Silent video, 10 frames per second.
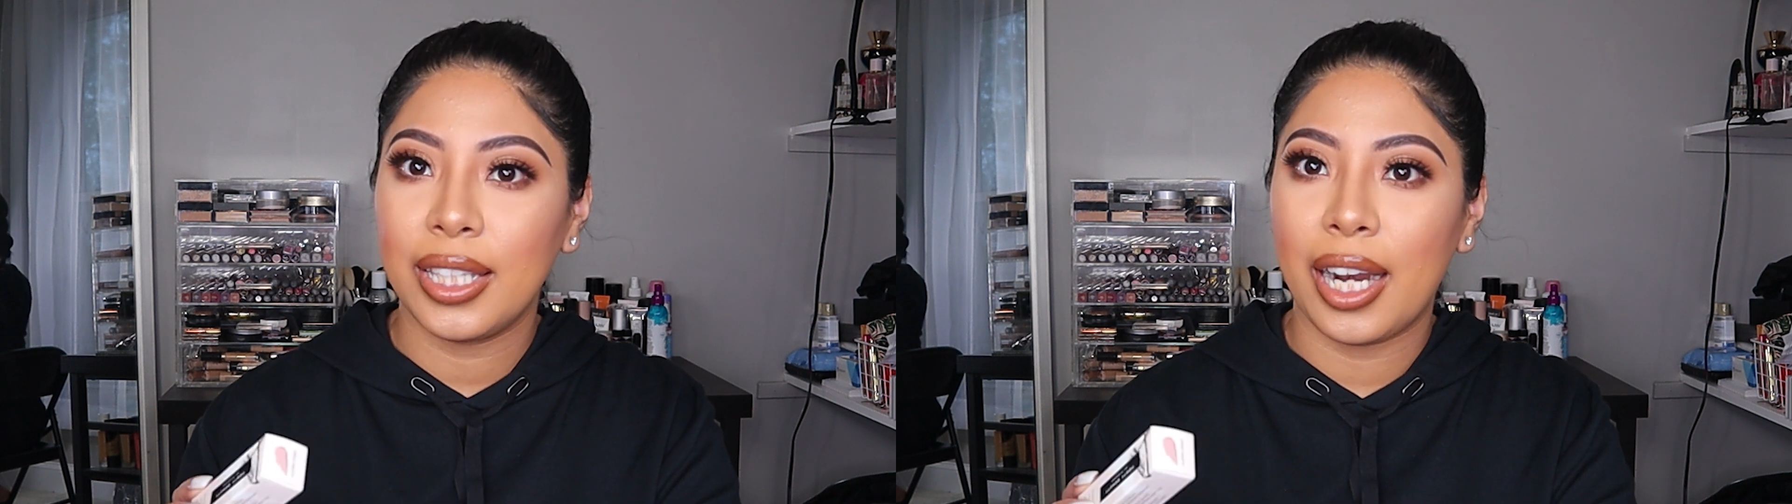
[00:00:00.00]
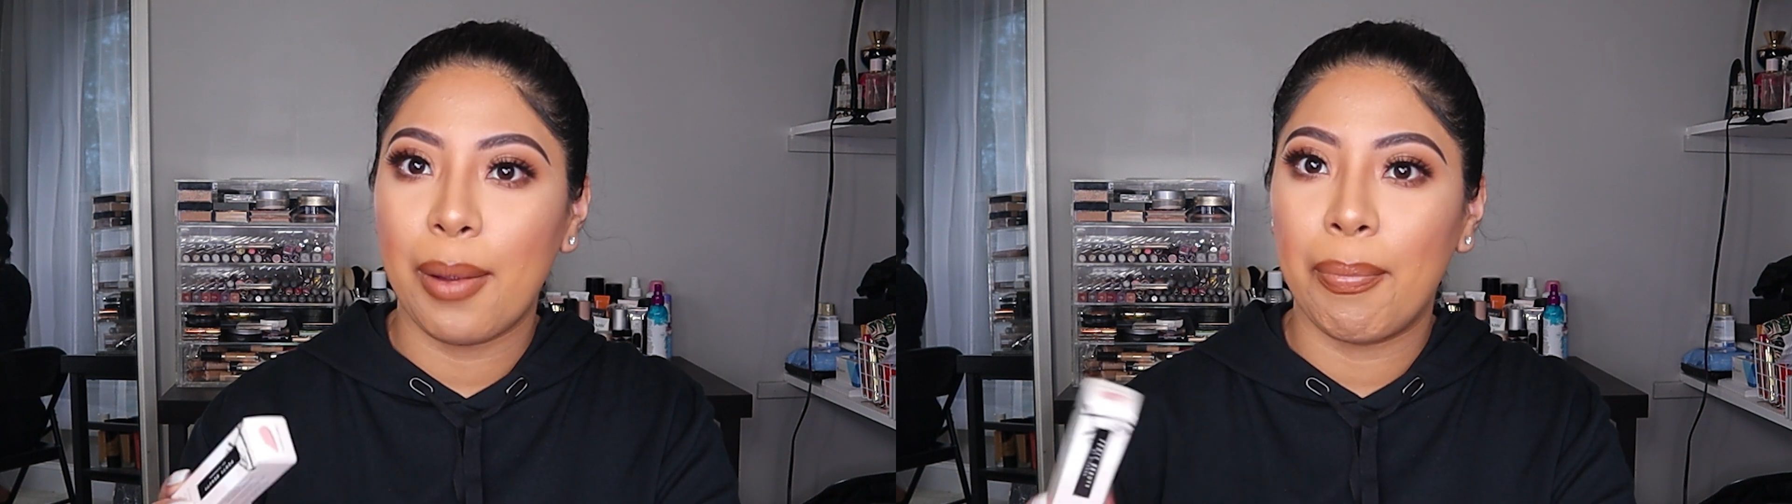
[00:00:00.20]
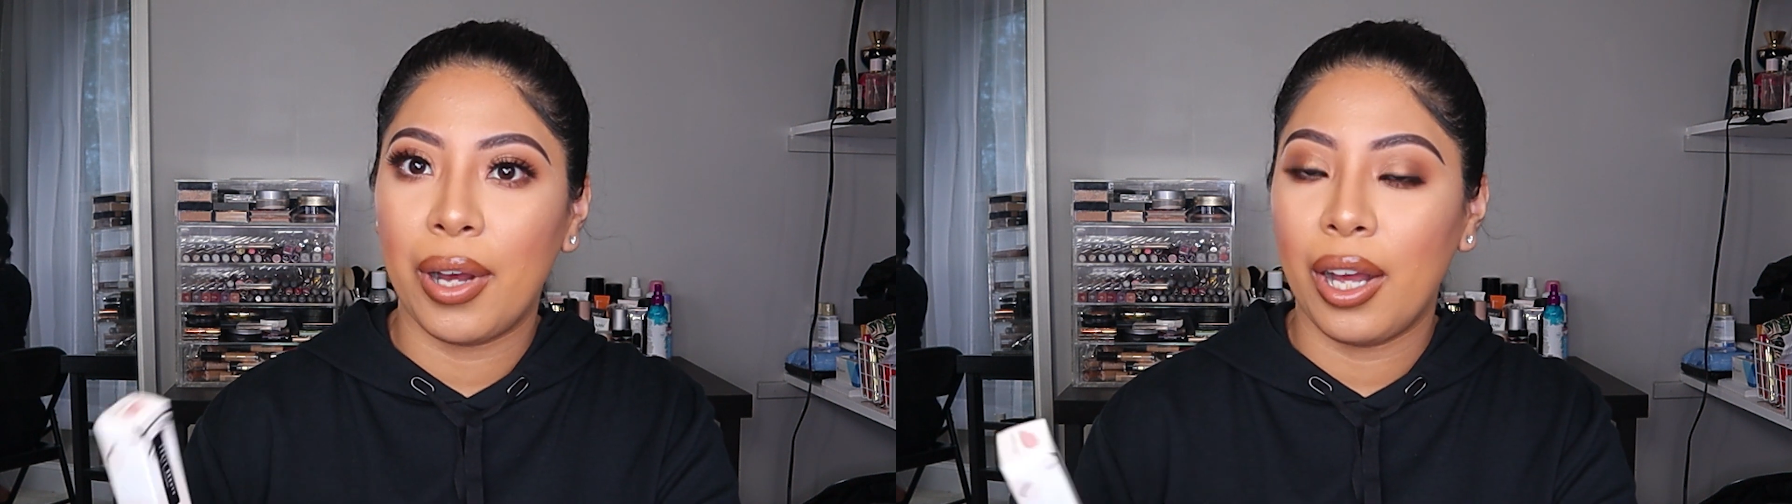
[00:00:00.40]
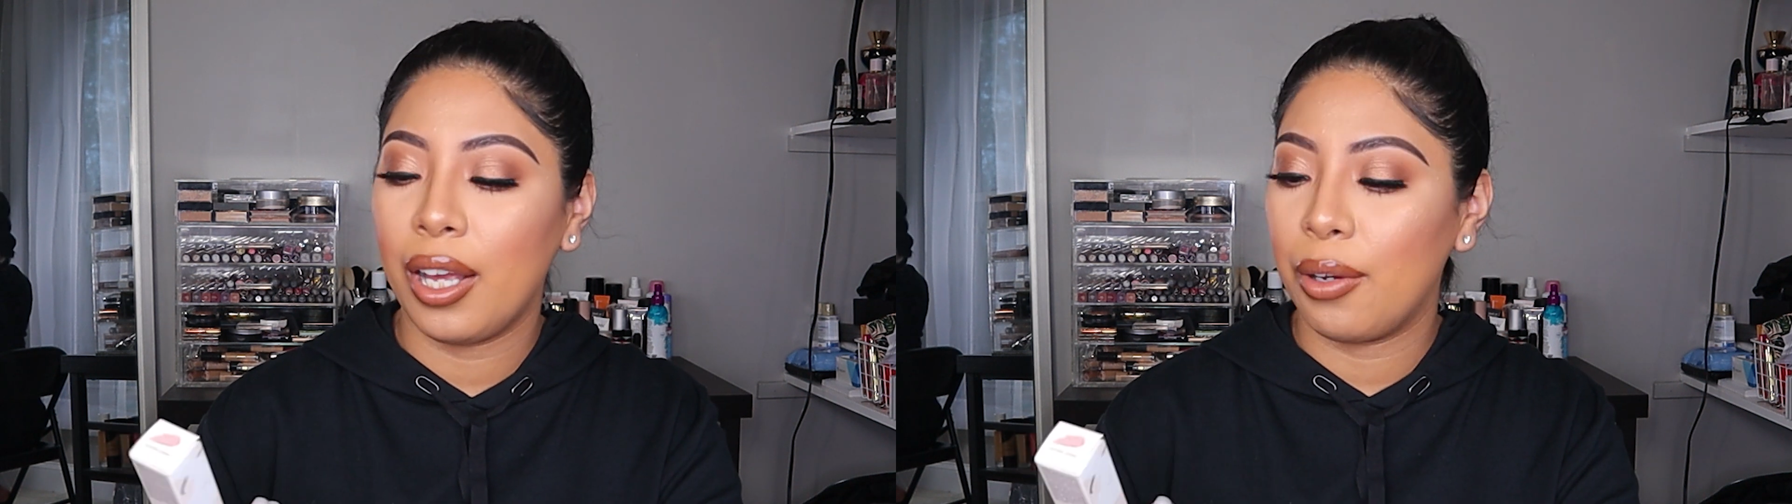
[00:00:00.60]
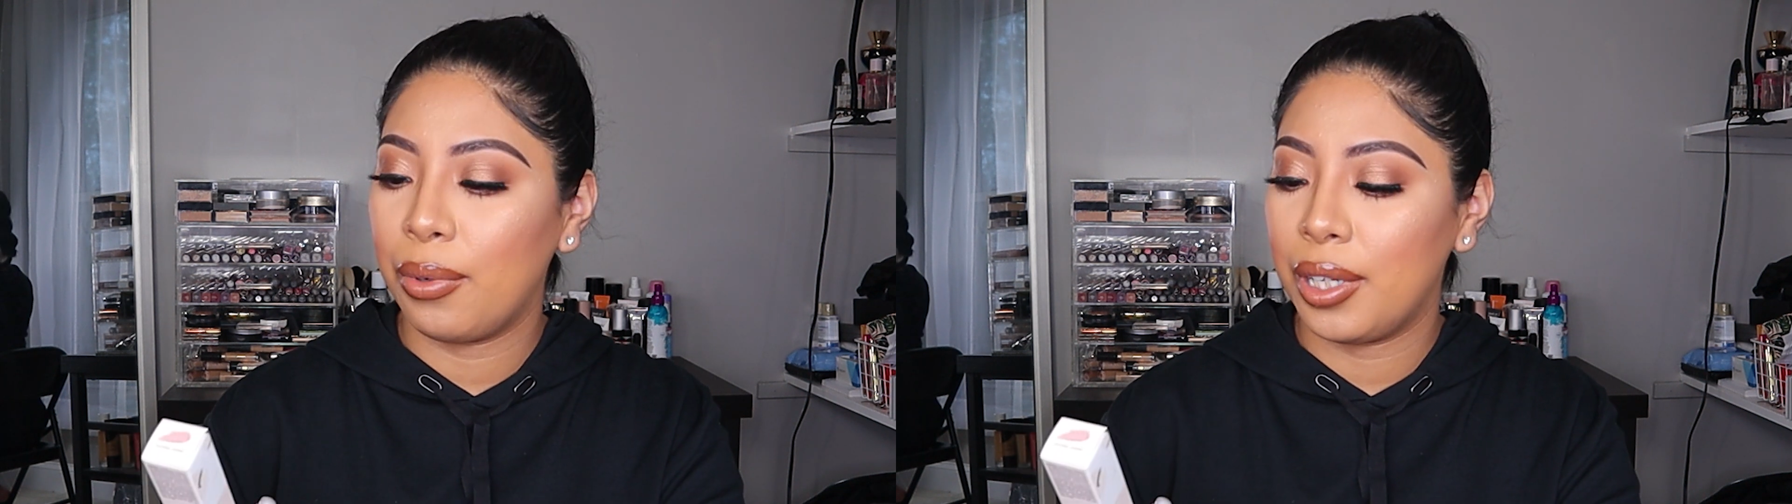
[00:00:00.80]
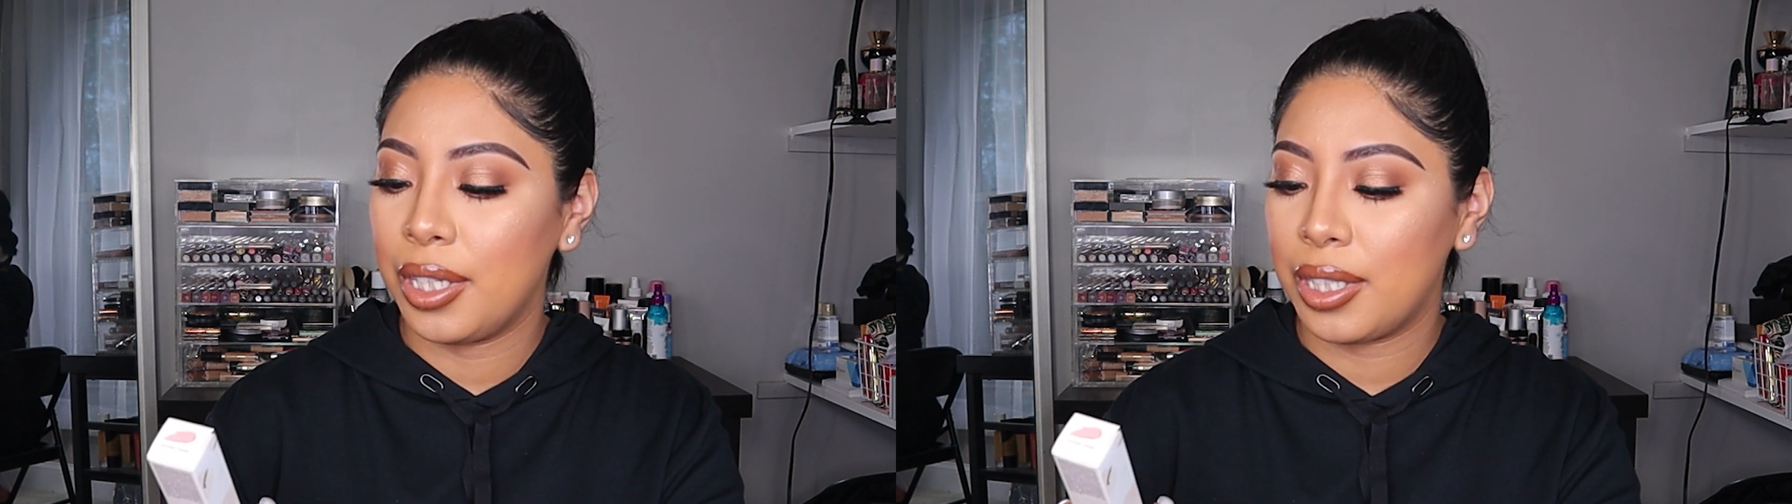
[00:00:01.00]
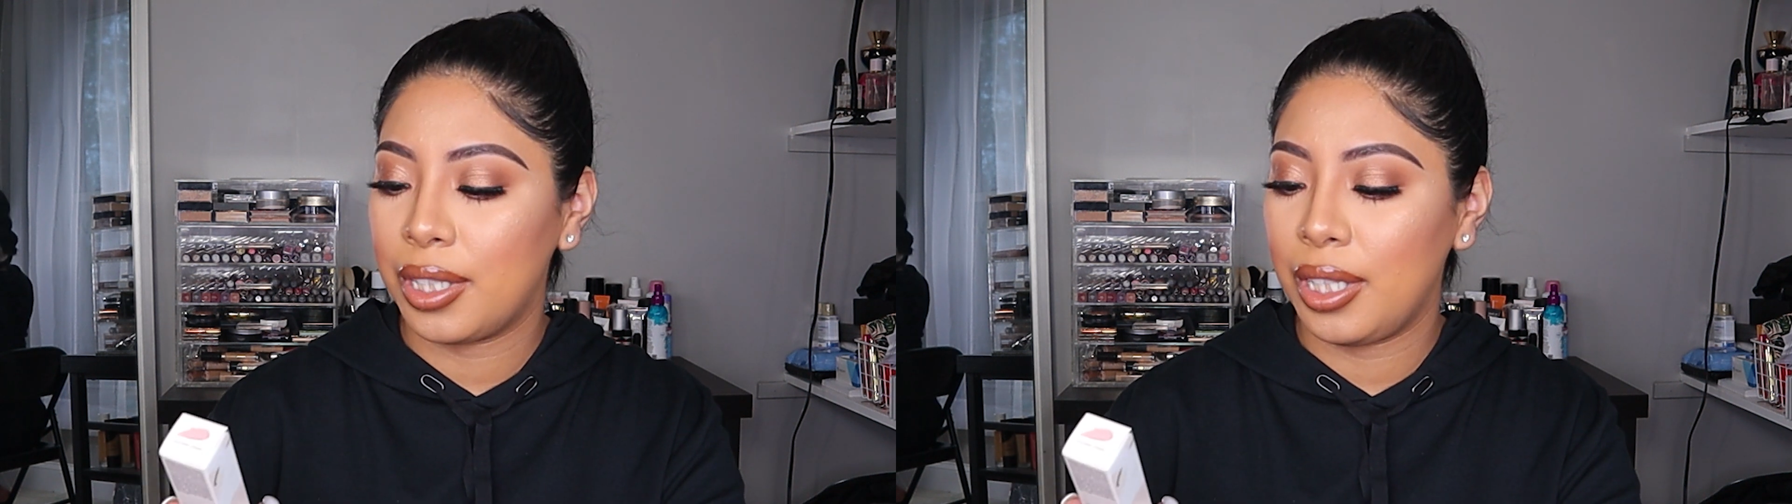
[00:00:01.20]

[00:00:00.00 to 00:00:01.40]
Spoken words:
that I bought was